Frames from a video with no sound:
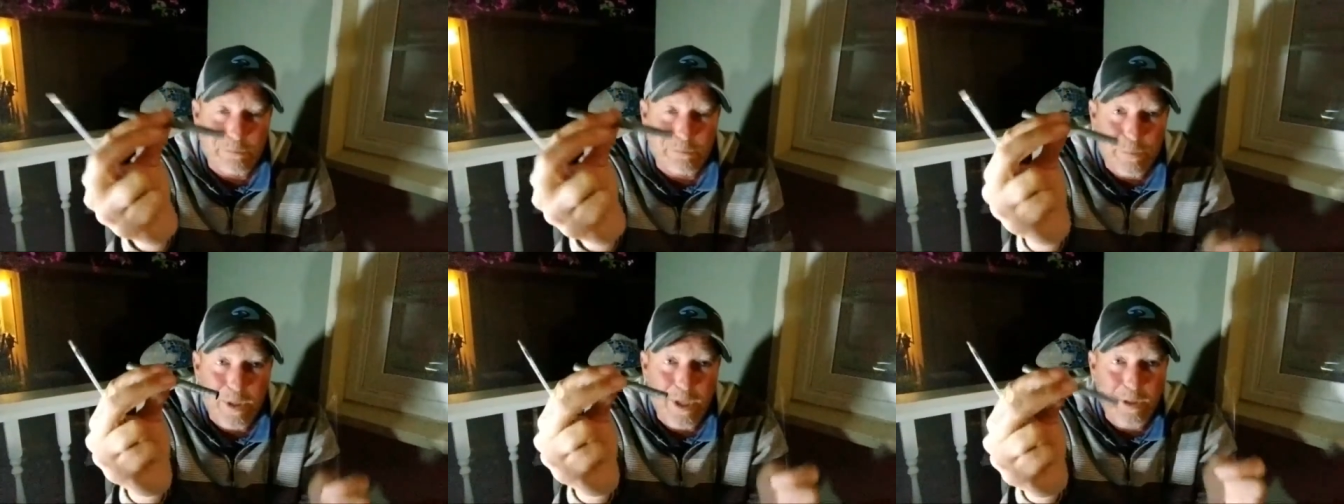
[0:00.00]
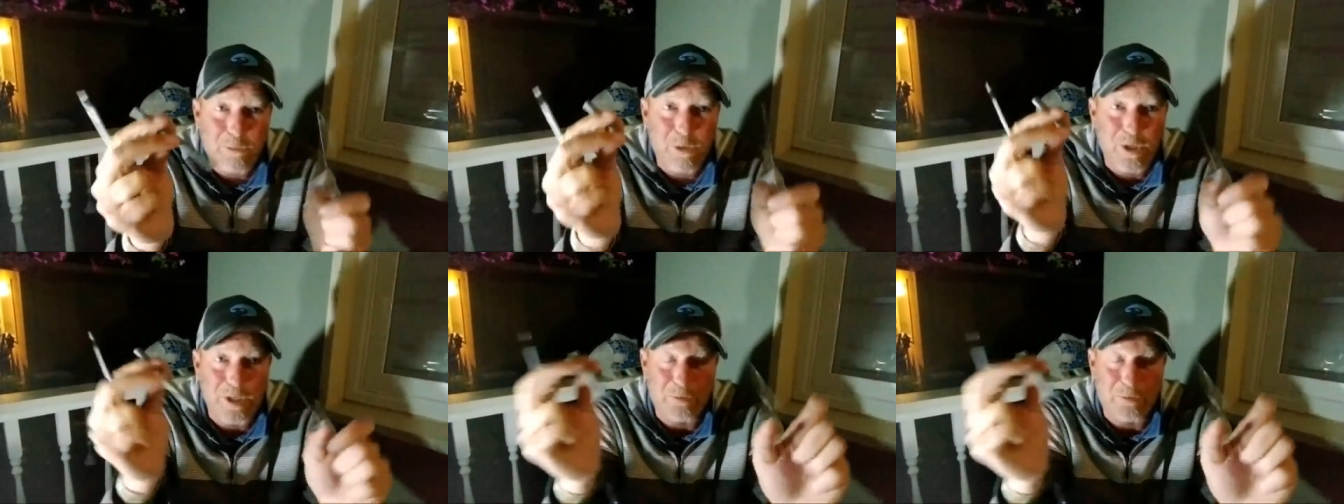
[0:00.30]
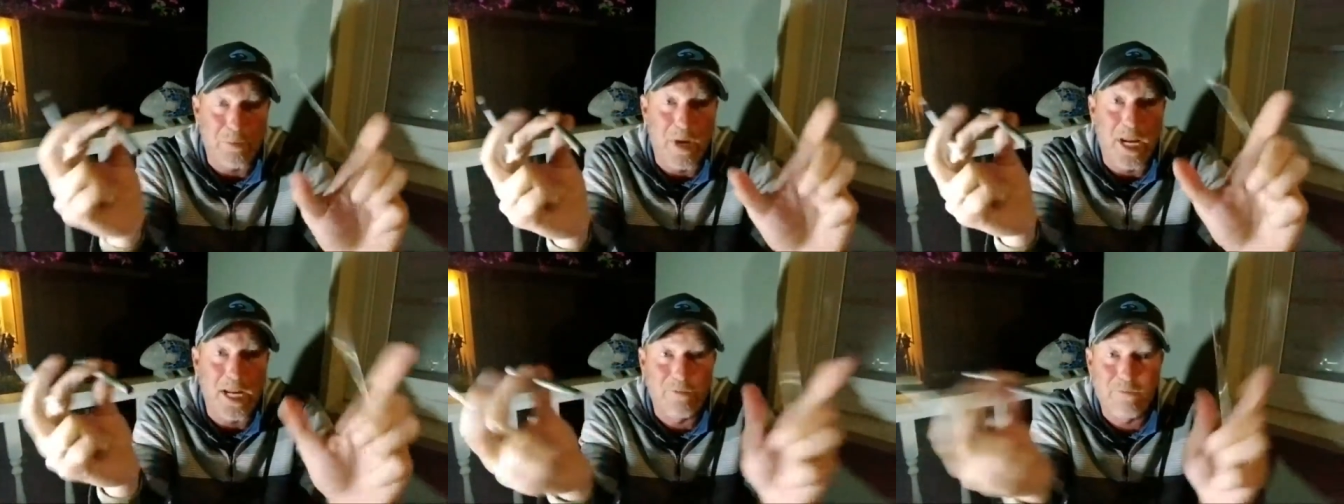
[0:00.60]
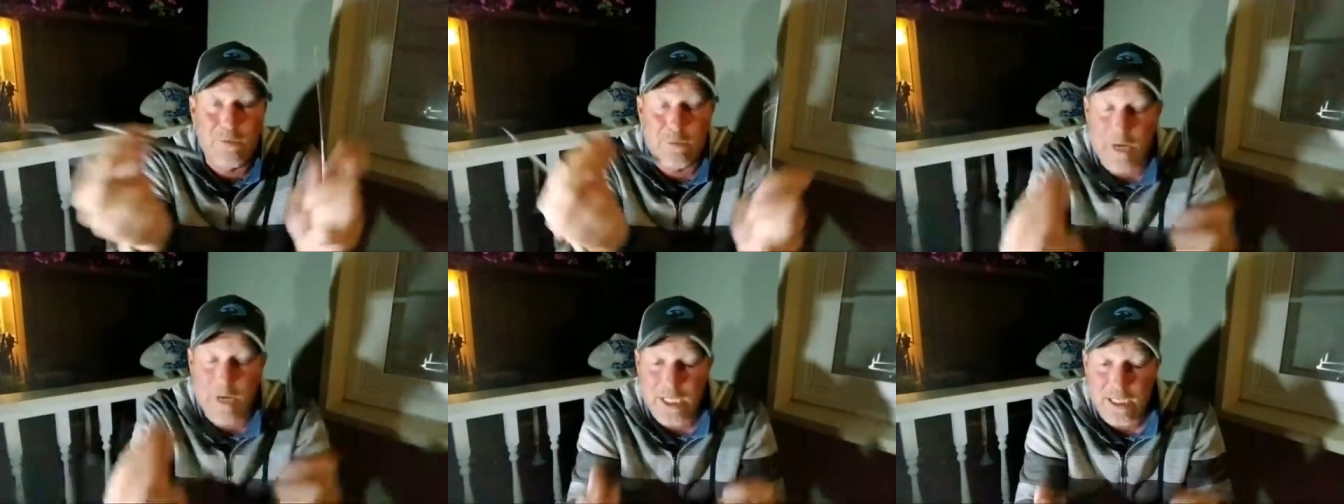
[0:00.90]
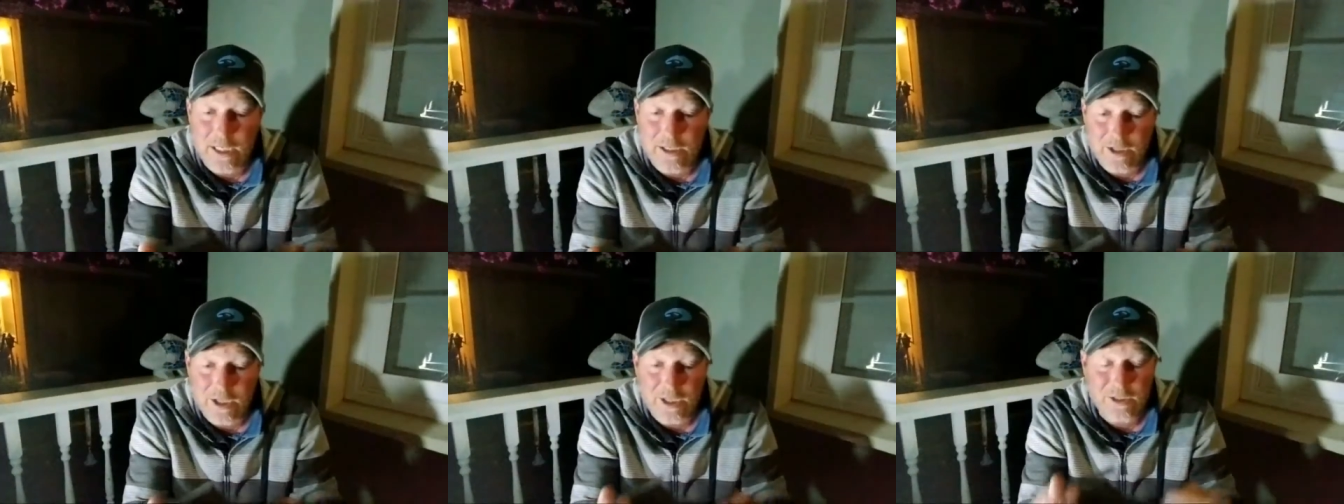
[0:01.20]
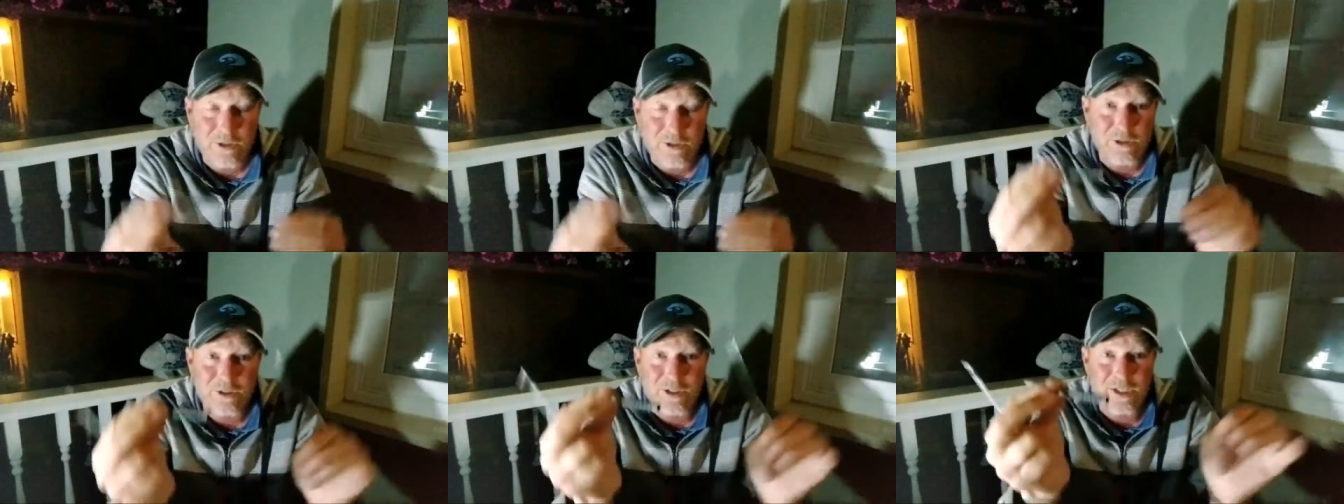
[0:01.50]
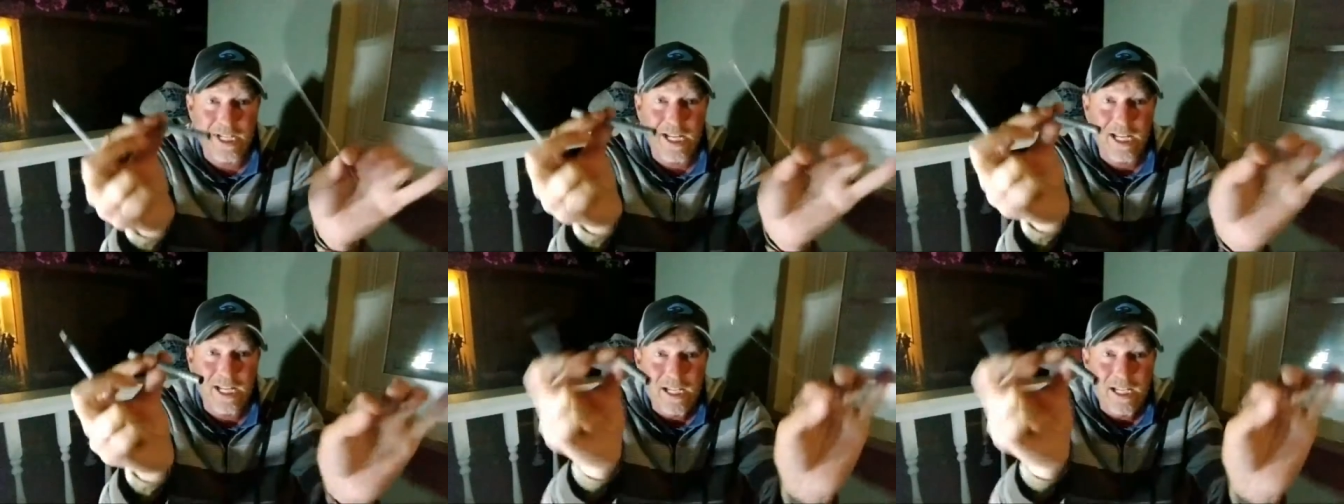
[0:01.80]
pin ones made for making jig skirts and
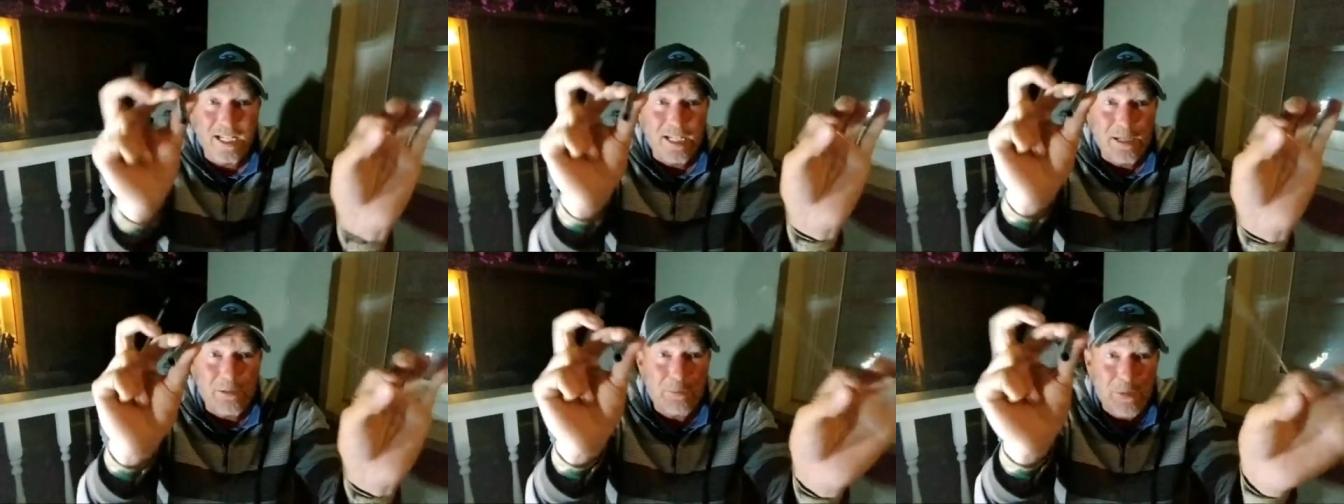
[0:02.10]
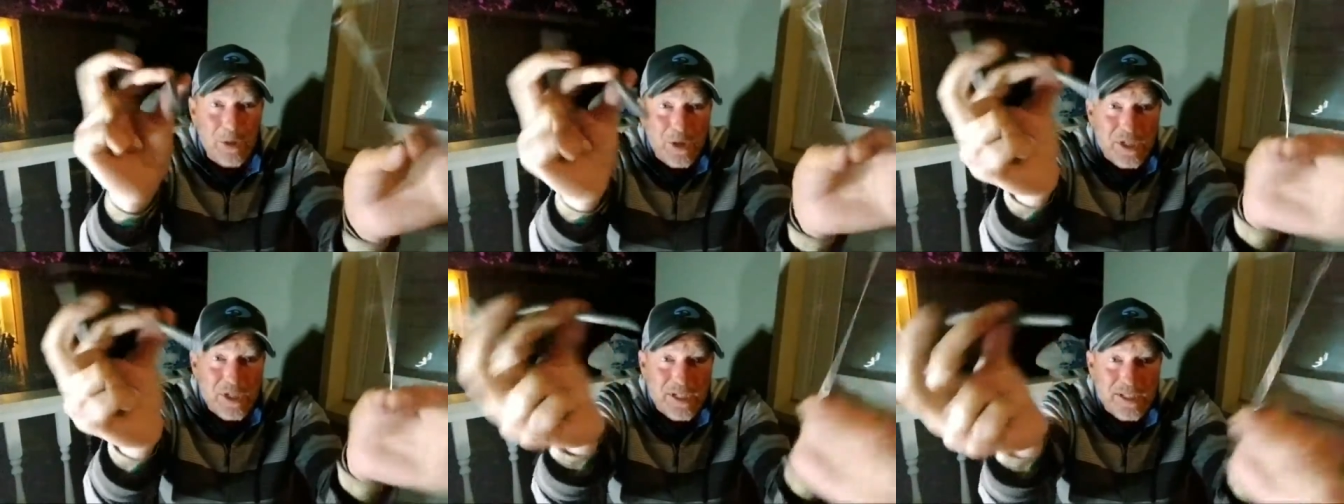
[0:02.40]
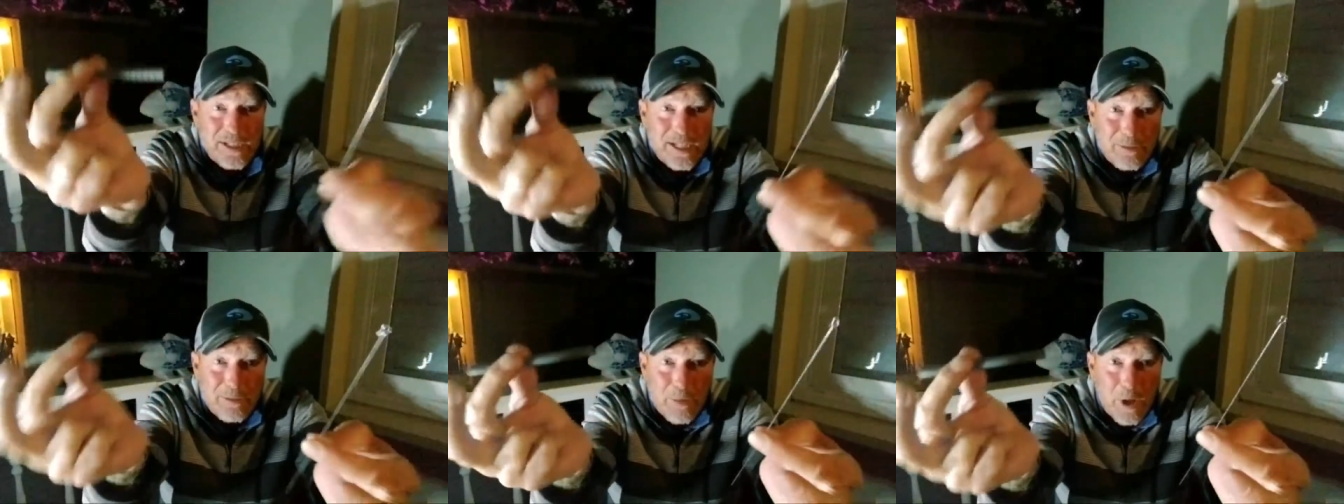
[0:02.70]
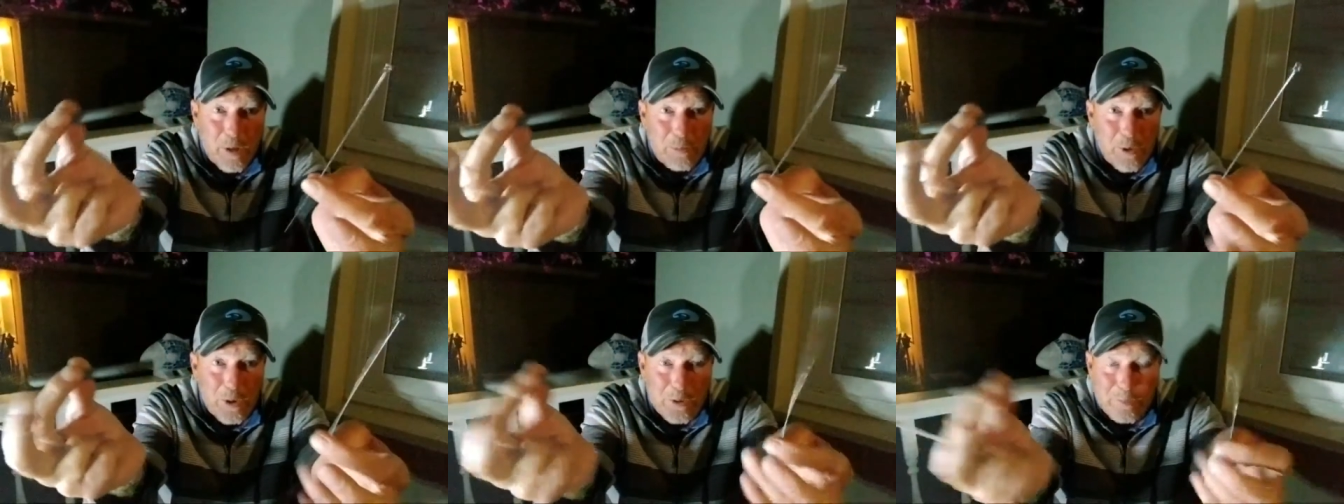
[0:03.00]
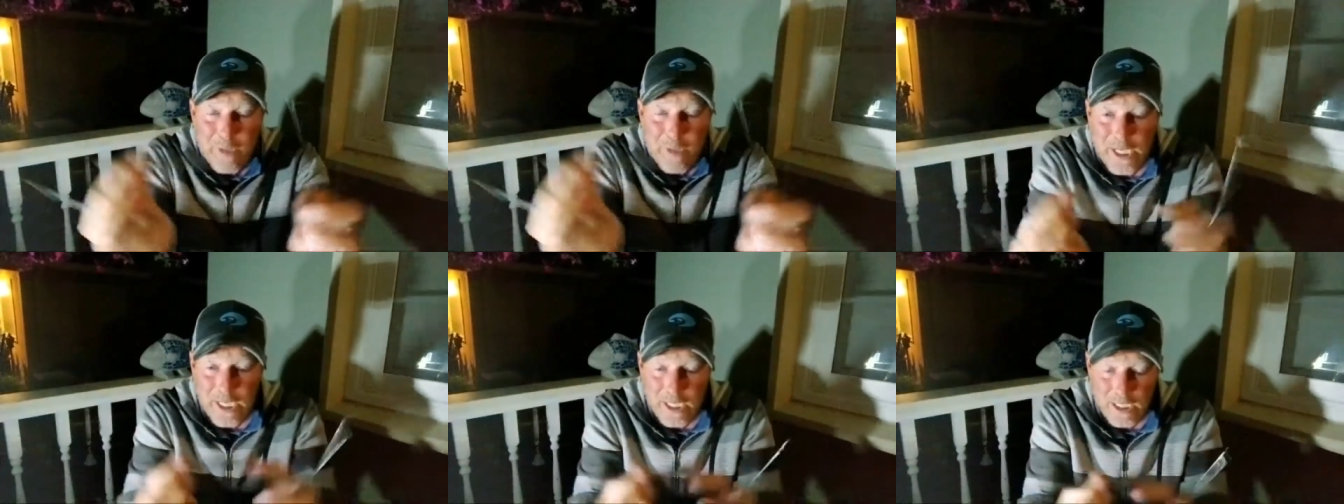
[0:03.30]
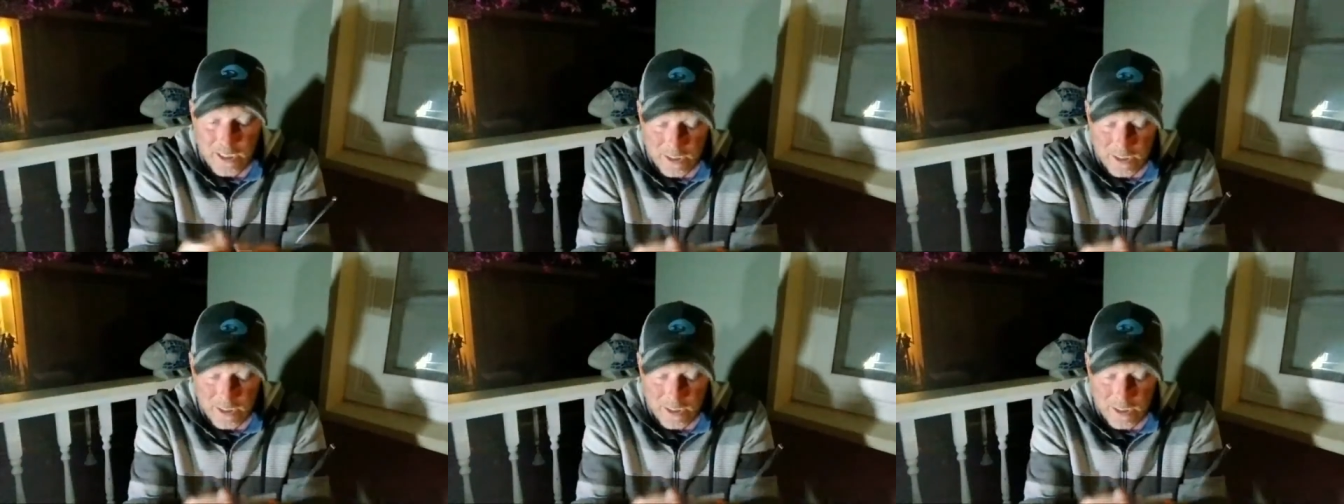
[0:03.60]
that. No, you just need a ballpoint pen.